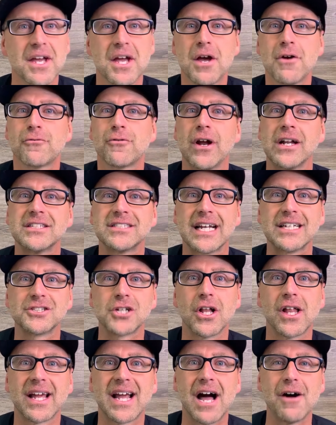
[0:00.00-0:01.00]
Friends, that's
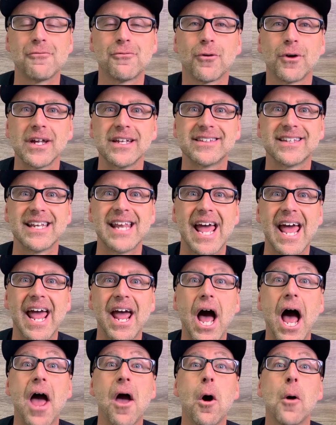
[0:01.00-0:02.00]
all I got for you today.
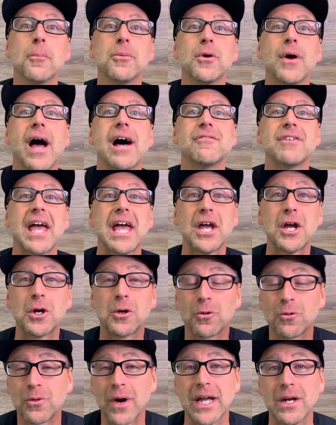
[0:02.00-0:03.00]
I hope you have a
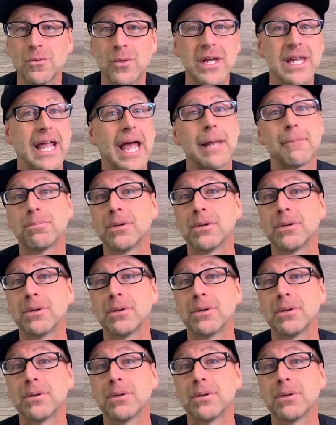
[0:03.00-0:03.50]
great weekend.